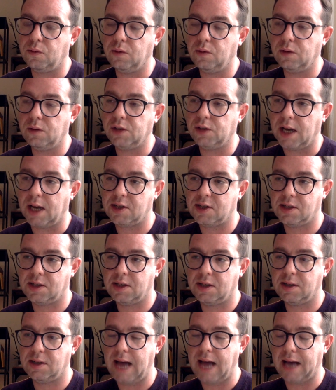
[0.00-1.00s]

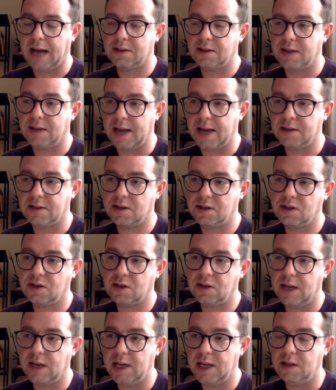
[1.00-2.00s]
Just Access
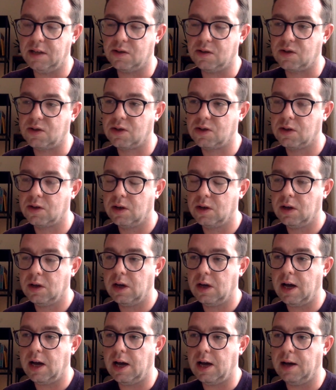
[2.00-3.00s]
is
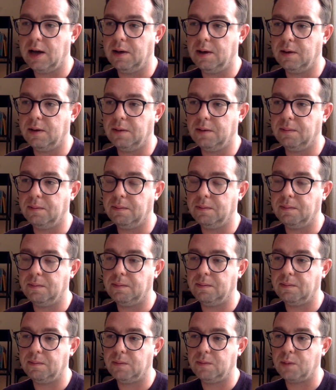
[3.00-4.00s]
the
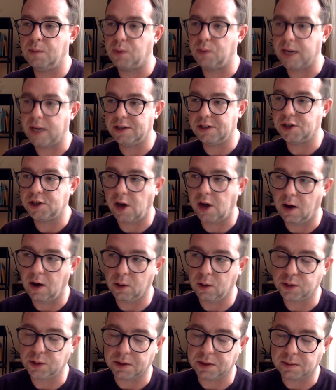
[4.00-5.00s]

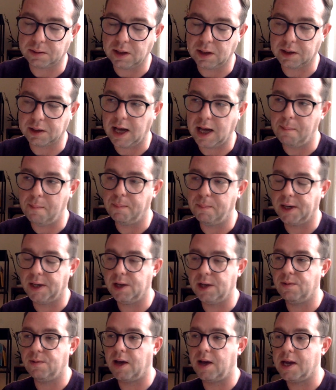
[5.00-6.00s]
brainchild and company
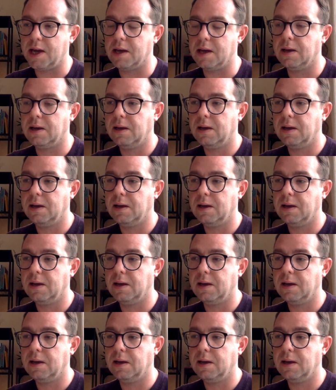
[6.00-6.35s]
of a